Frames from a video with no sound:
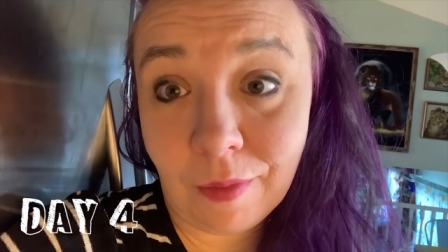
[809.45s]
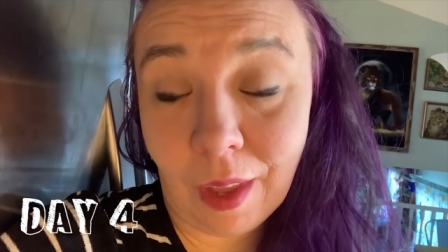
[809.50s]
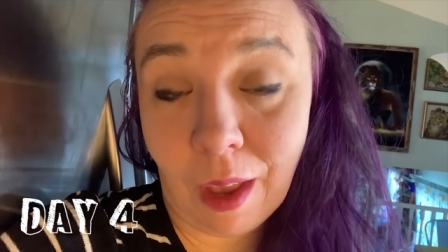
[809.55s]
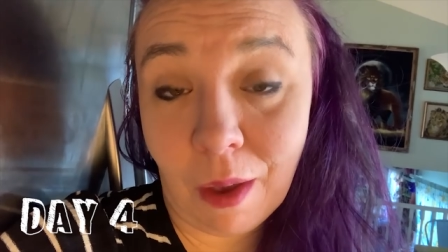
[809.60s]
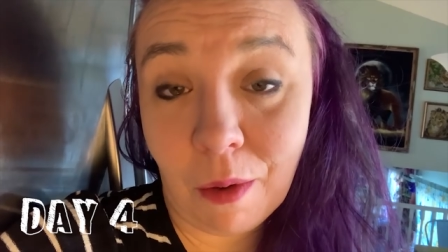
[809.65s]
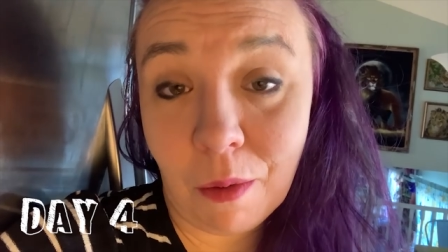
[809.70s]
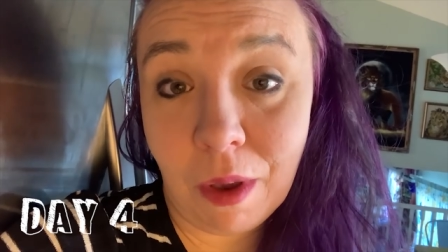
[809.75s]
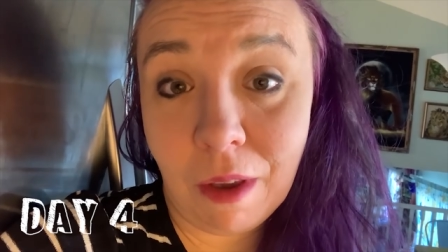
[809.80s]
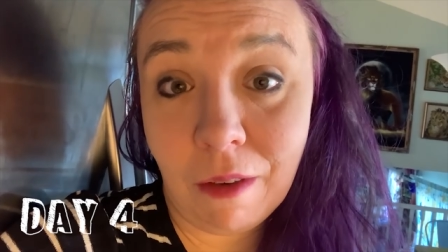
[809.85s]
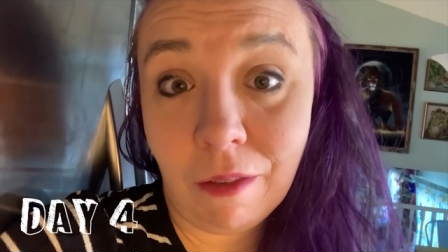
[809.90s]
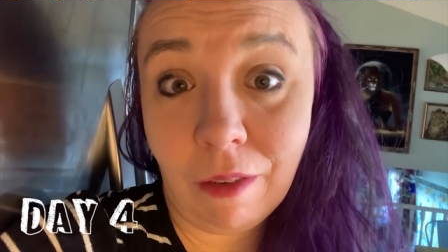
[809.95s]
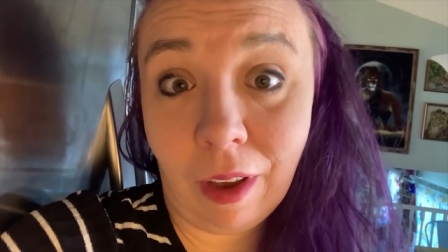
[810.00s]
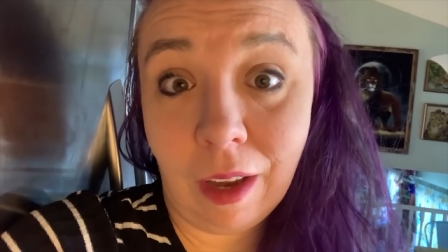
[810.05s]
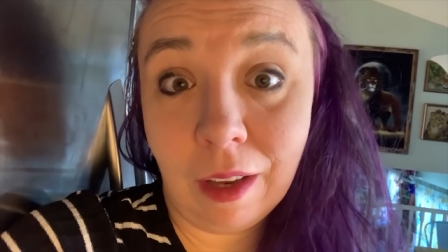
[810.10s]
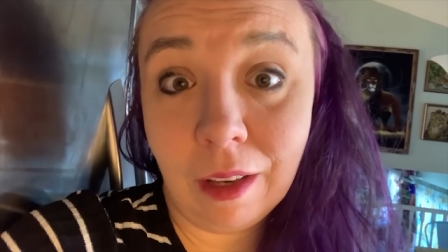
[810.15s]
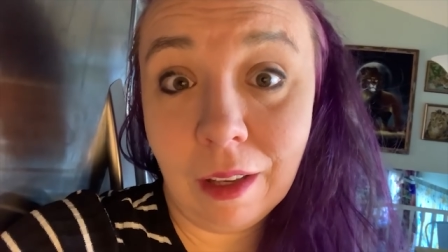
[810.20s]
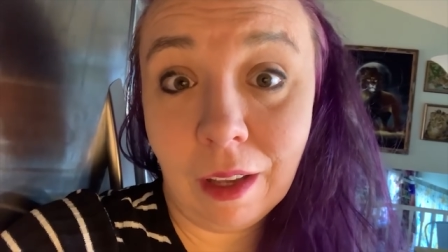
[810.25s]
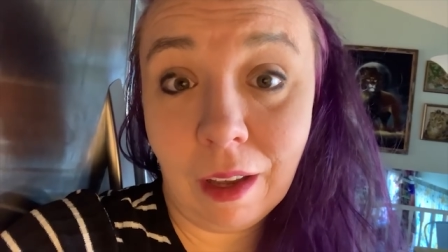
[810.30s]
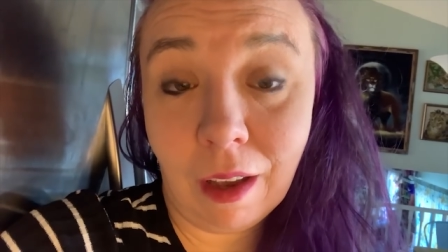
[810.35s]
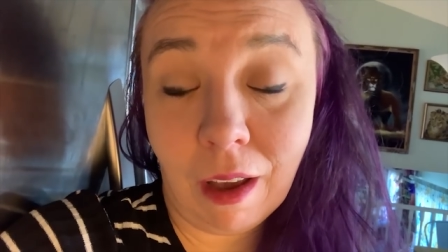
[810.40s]
We
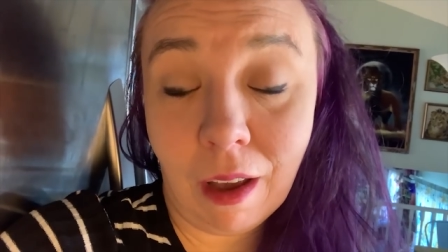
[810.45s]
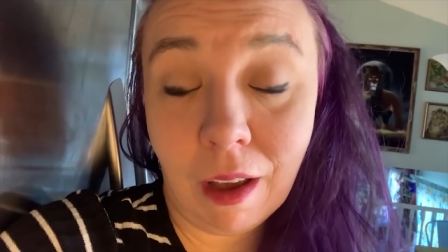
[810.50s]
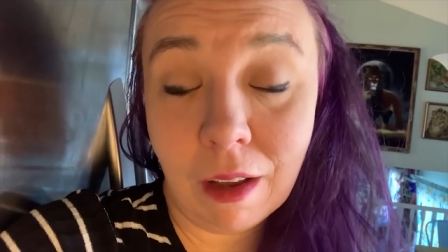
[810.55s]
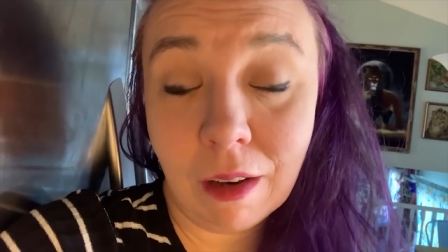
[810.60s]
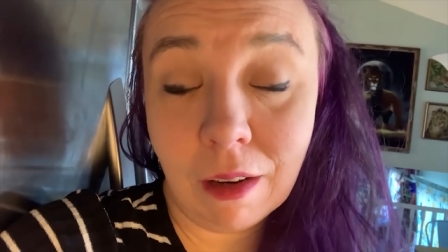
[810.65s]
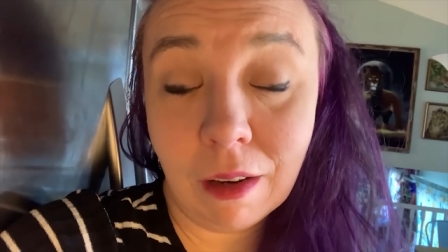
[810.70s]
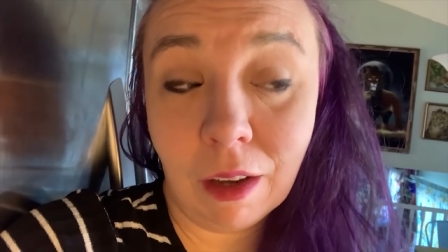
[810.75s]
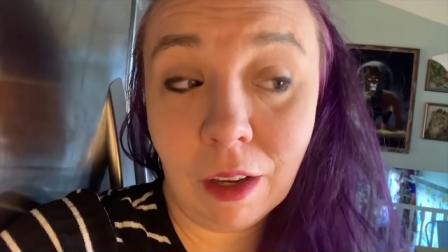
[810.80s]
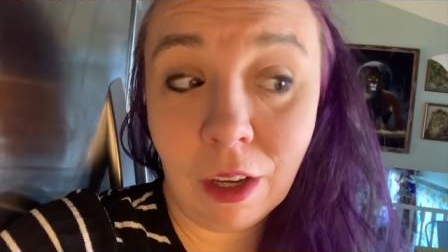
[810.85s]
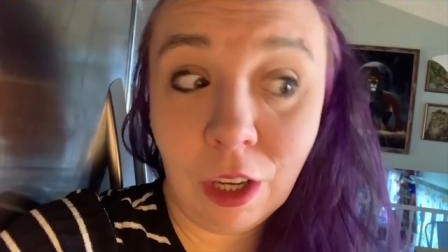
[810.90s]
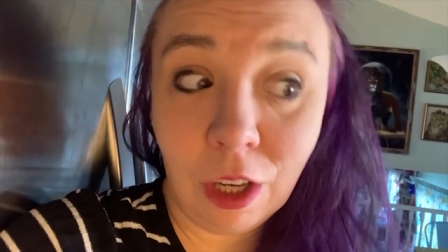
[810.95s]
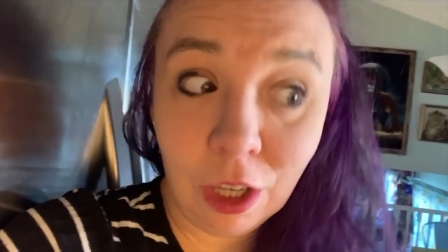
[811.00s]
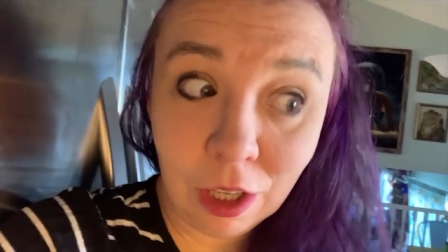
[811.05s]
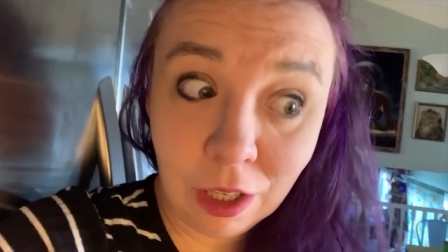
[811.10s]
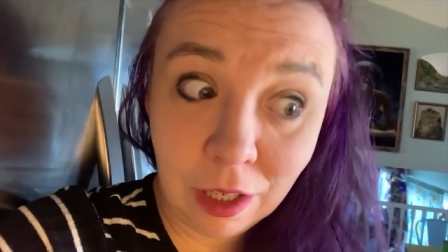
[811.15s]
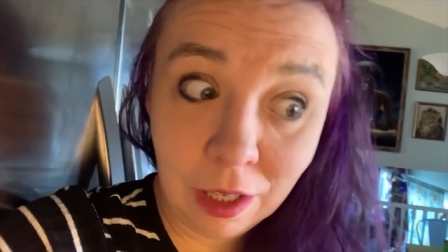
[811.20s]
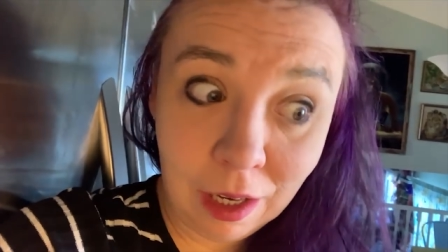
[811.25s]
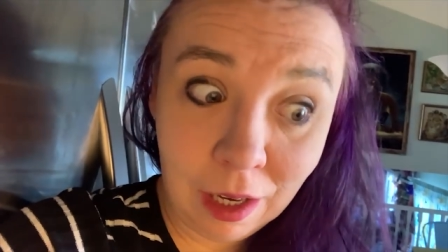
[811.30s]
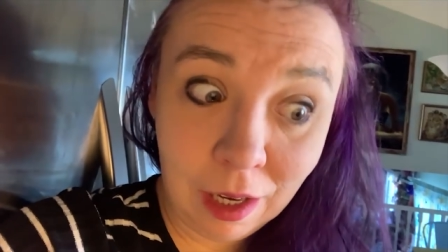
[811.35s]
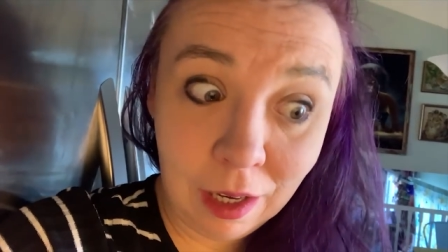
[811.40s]
finally got a good
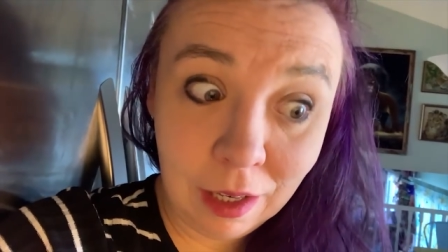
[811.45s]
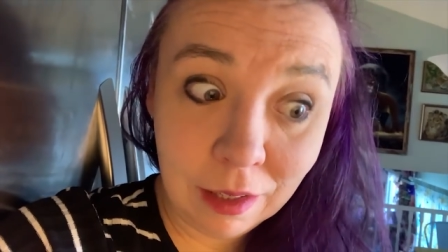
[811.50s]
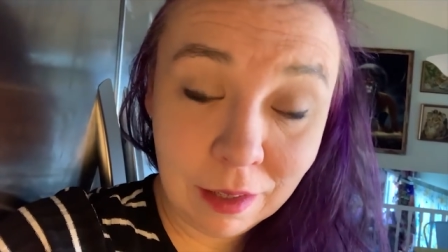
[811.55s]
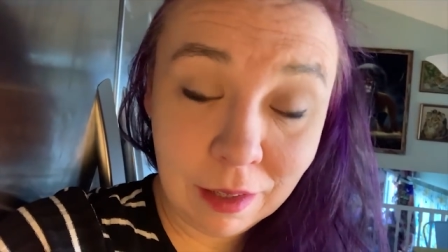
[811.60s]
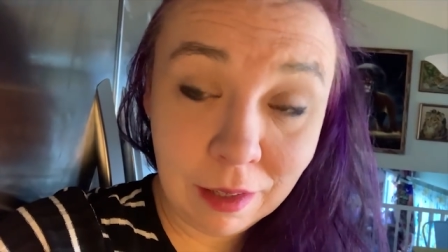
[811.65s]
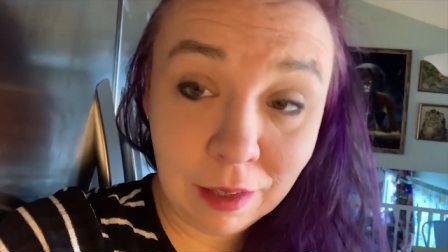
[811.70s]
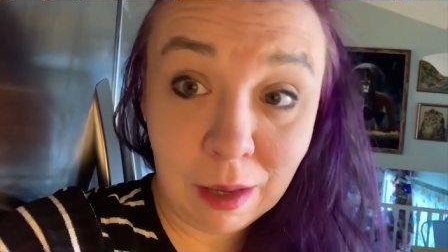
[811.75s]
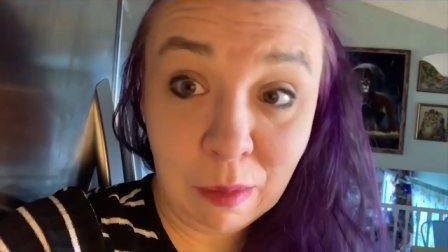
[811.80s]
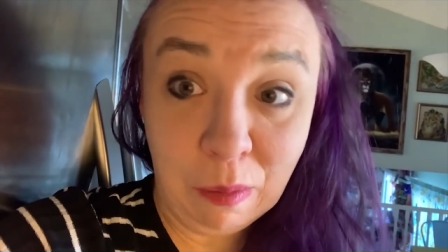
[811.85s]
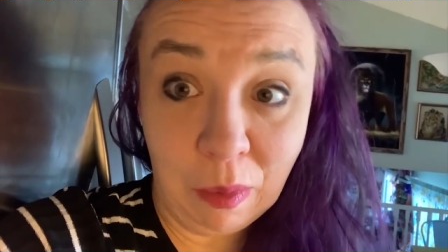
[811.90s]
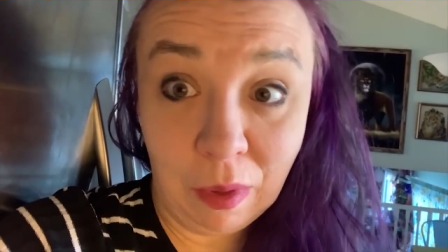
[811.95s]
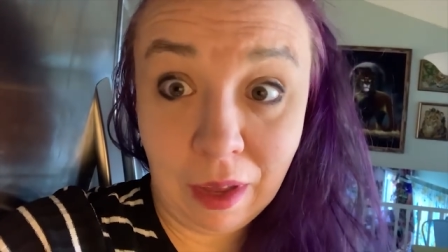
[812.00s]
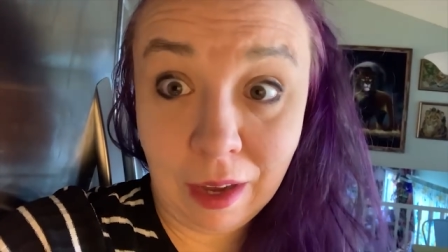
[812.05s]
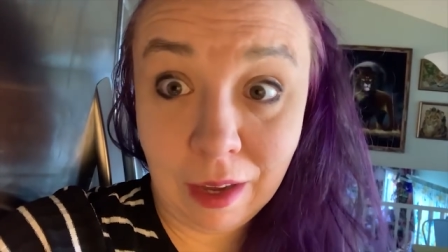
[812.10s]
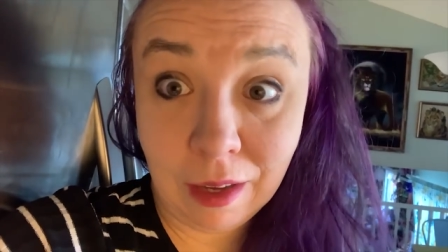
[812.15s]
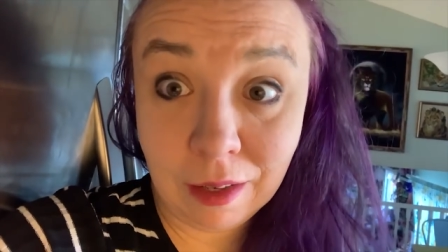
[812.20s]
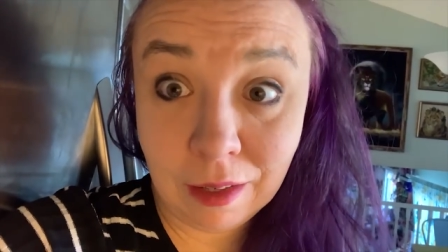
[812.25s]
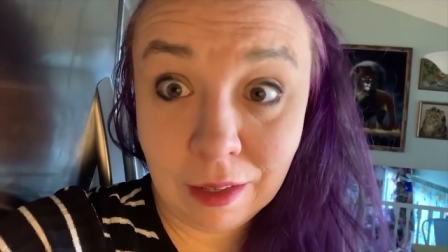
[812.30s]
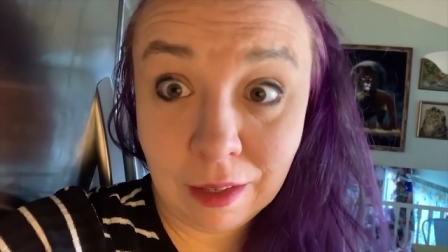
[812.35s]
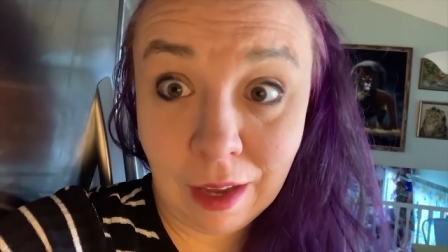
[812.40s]
night's sleep
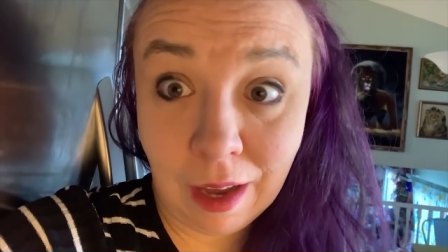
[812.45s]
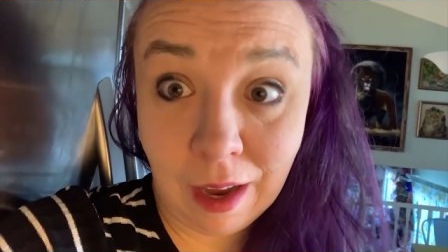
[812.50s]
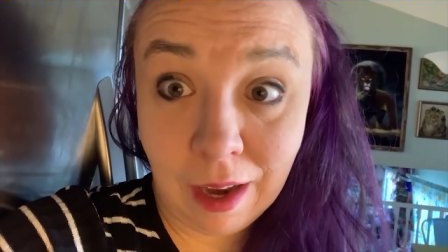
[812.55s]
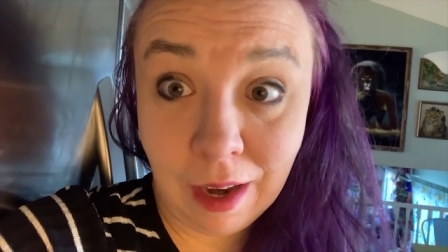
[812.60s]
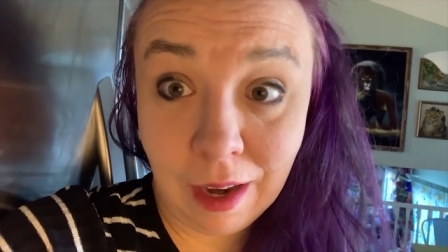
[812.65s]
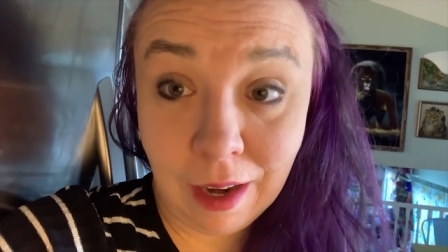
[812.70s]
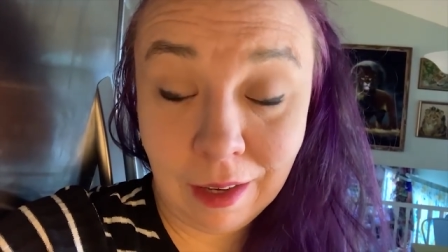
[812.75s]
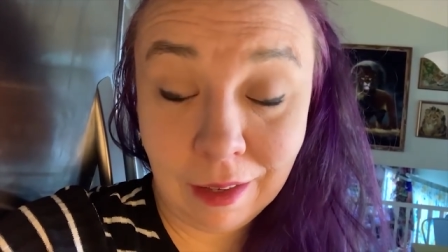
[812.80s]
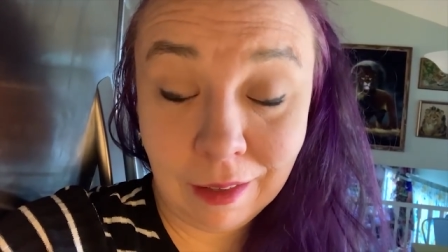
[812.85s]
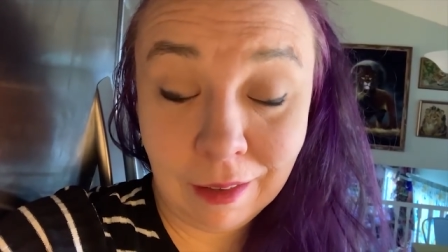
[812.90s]
last night.